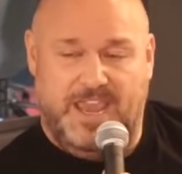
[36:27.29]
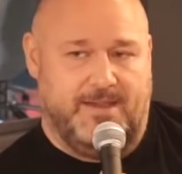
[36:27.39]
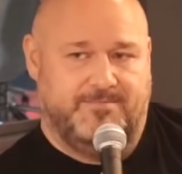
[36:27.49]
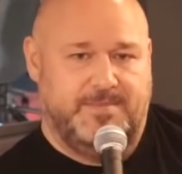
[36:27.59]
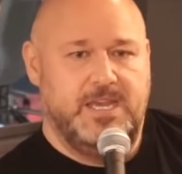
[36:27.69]
Yeah.
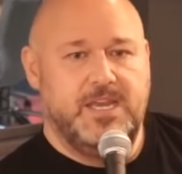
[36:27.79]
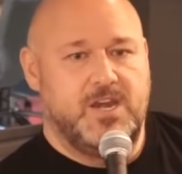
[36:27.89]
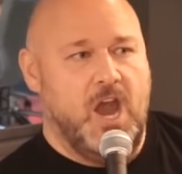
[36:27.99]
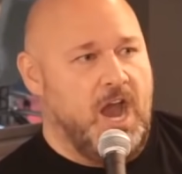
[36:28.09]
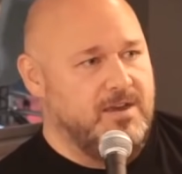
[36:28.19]

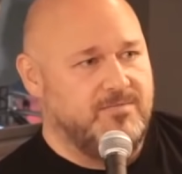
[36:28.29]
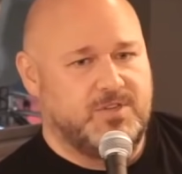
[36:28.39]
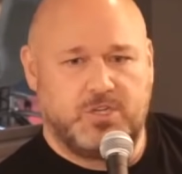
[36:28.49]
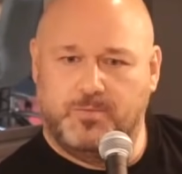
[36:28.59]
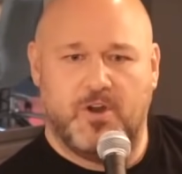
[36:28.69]
Not
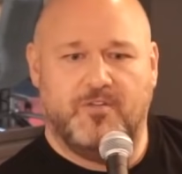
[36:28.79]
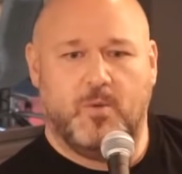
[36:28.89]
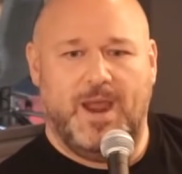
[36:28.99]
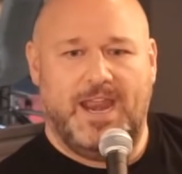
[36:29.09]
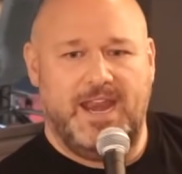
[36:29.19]
super
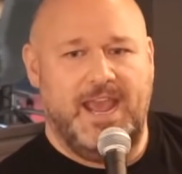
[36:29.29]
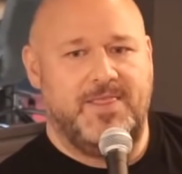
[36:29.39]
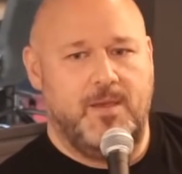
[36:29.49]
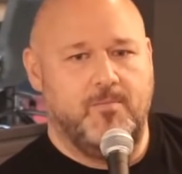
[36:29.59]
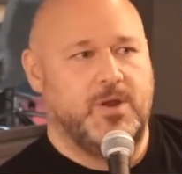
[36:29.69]
overweight,
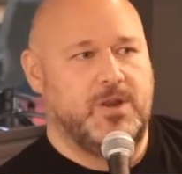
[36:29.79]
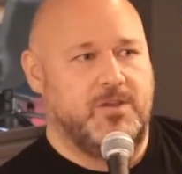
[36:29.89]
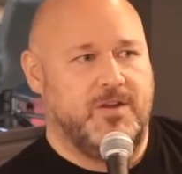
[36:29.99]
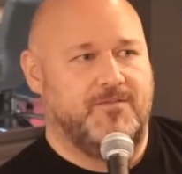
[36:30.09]
and then putting you on a